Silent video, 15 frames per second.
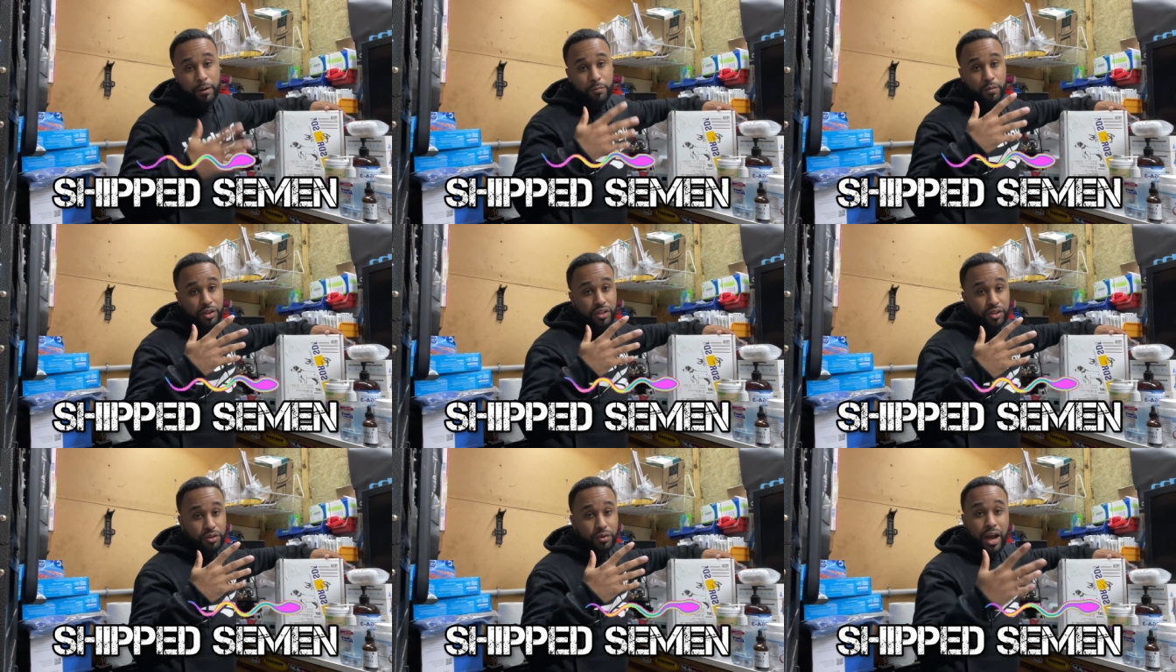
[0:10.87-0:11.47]

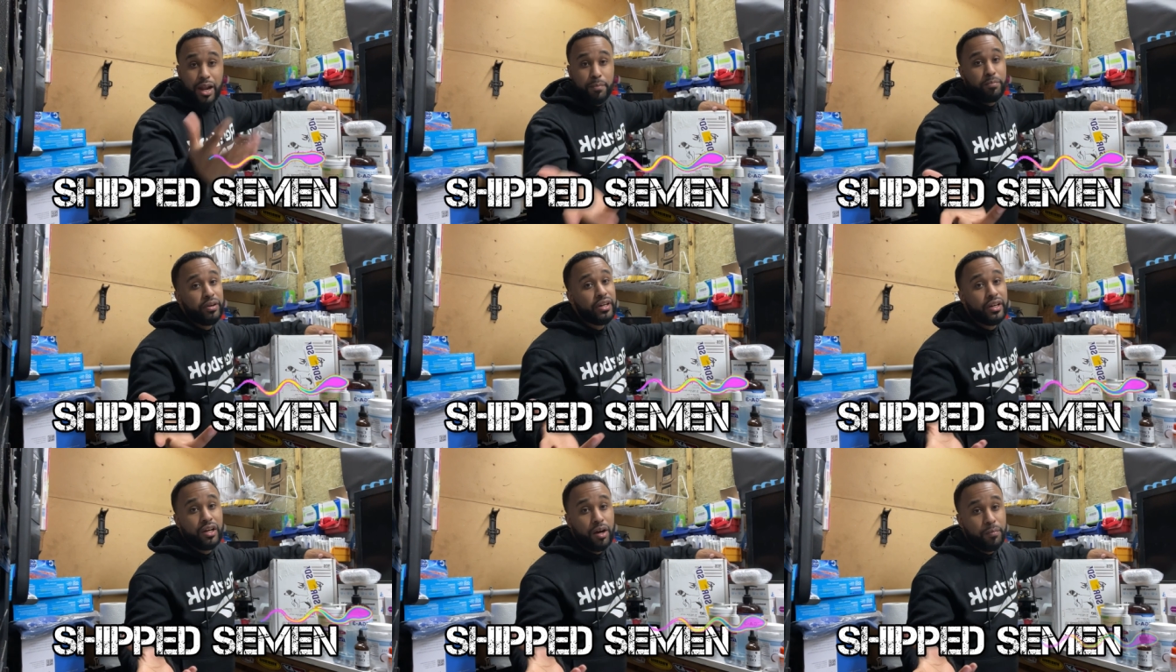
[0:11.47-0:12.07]
Whether you got a
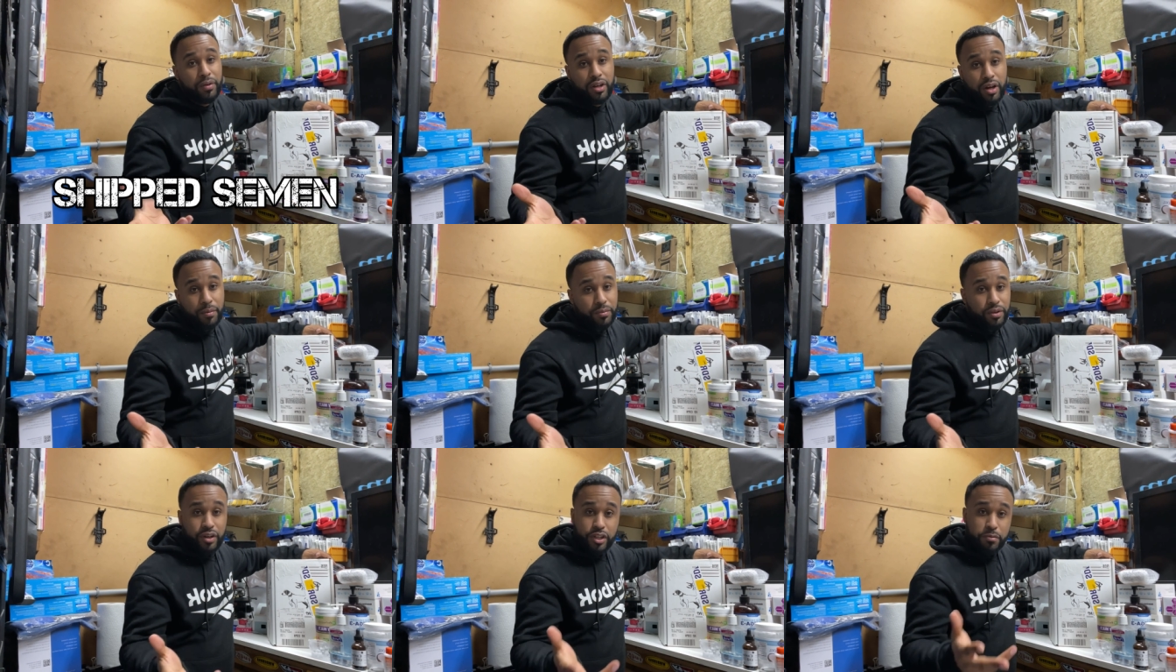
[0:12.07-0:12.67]
breeding coming
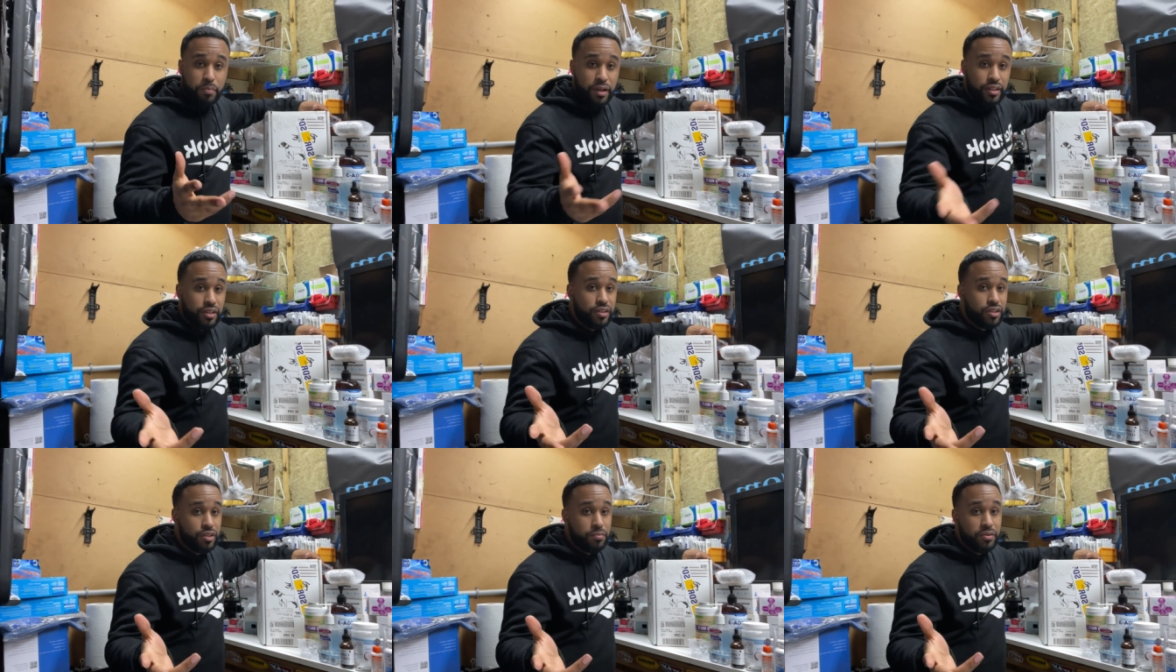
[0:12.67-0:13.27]
up, you're
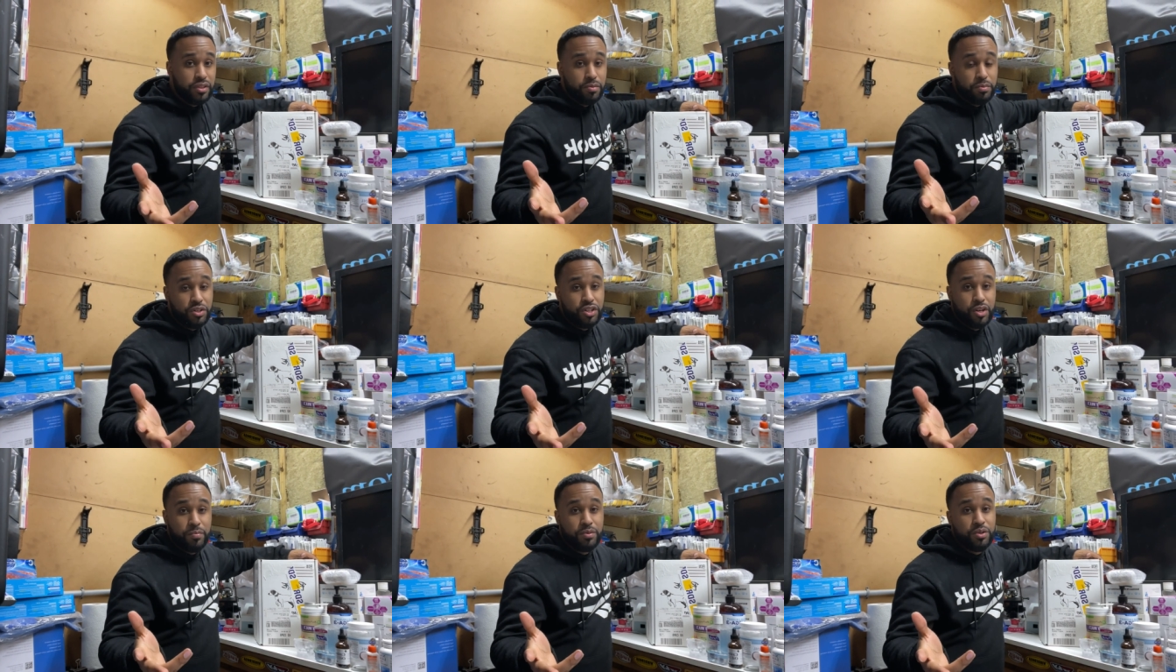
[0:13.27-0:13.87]
expecting semen to be
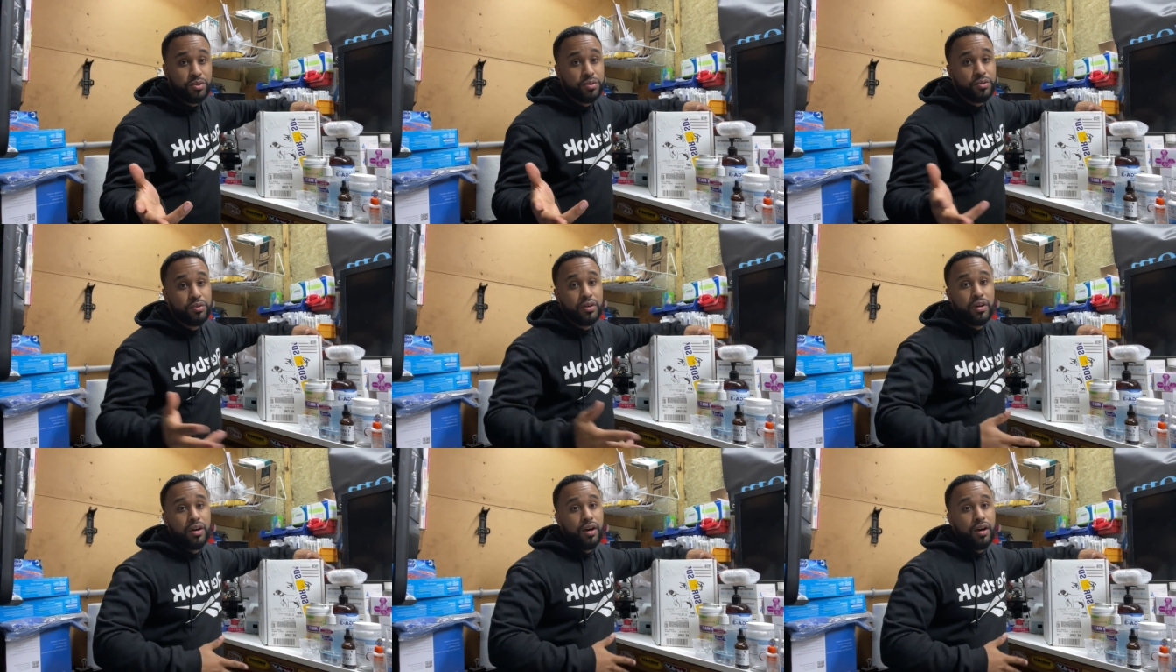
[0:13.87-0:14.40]
shipped to you,